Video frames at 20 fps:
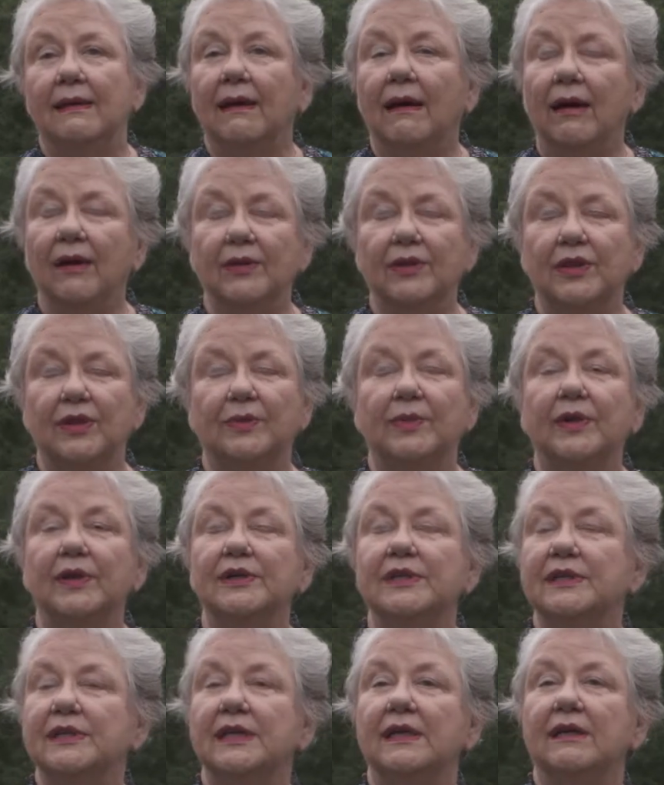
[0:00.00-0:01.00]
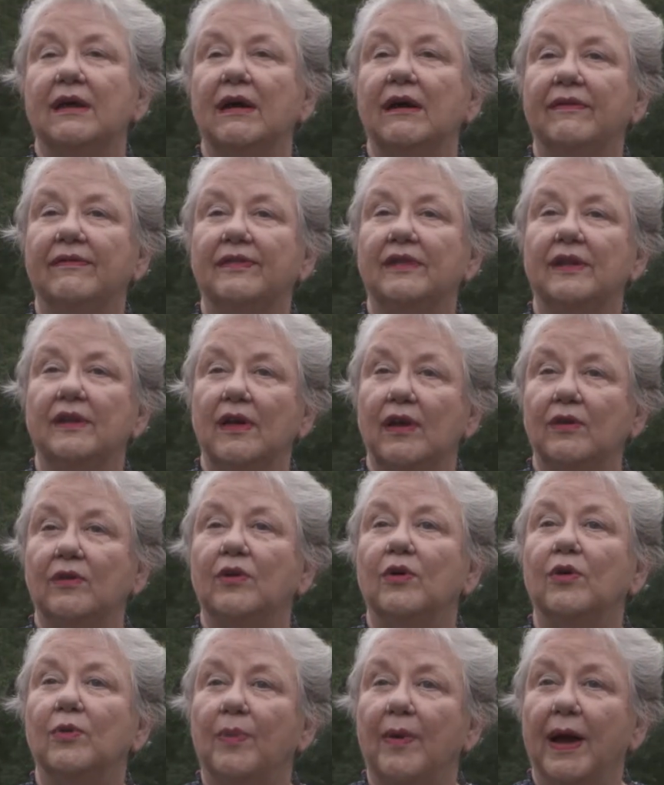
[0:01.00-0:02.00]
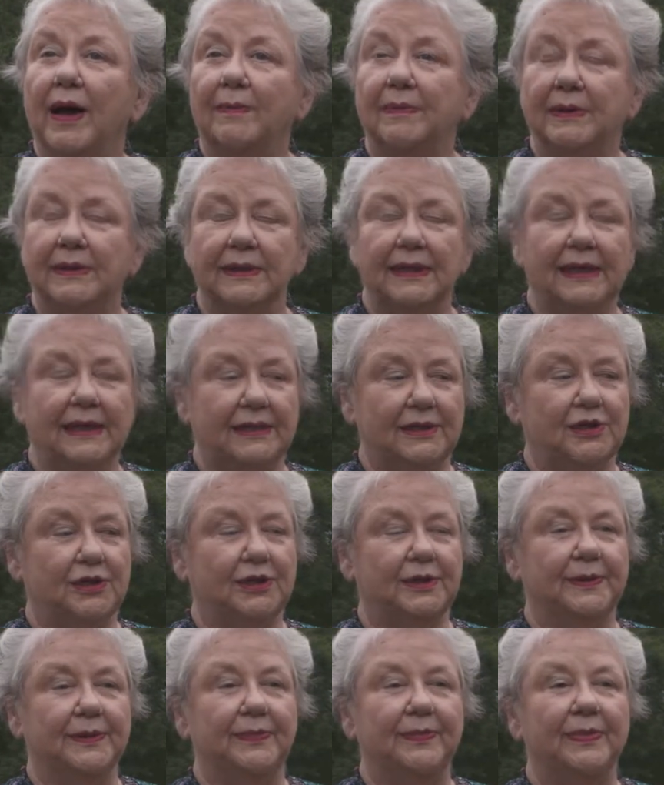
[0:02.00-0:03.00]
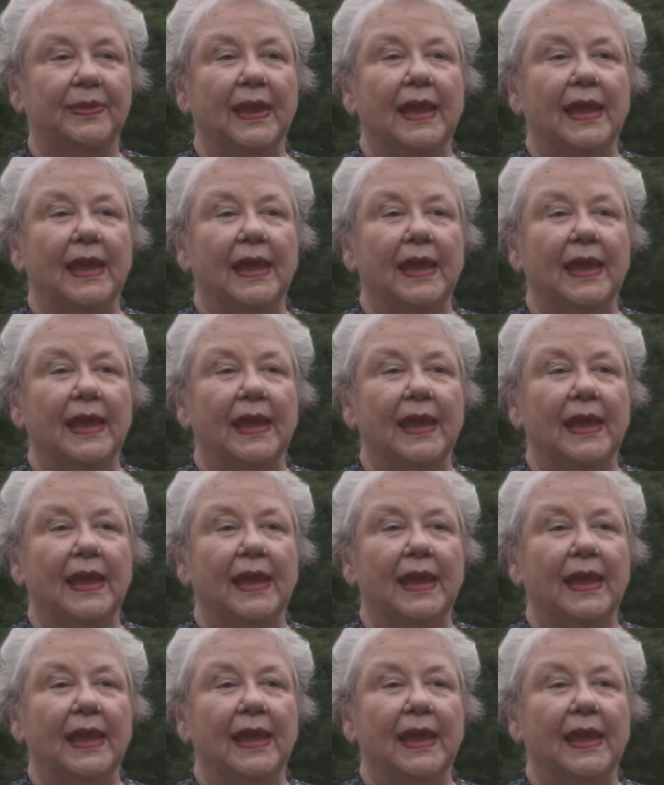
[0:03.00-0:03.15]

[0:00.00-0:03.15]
on the mercy of the local population.